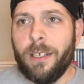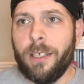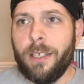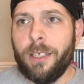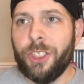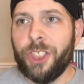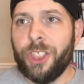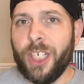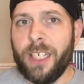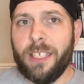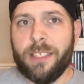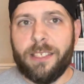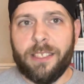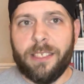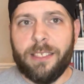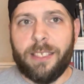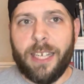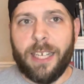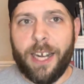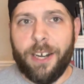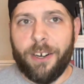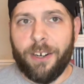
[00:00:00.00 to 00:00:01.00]

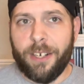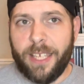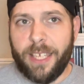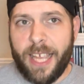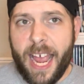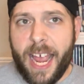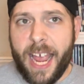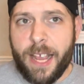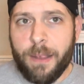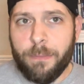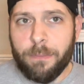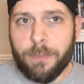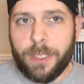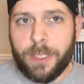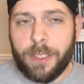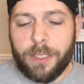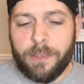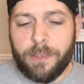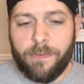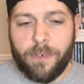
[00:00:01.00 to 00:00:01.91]
Genesis era games,